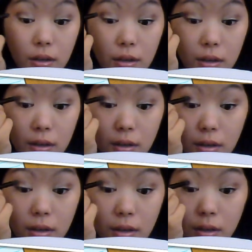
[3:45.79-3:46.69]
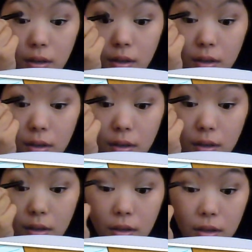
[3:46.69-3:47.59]

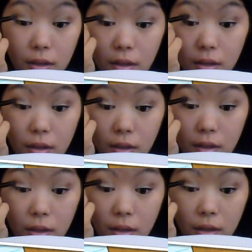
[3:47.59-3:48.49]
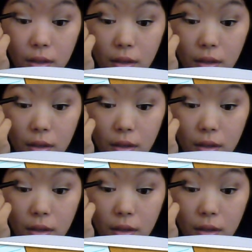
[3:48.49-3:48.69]
Nothing is said.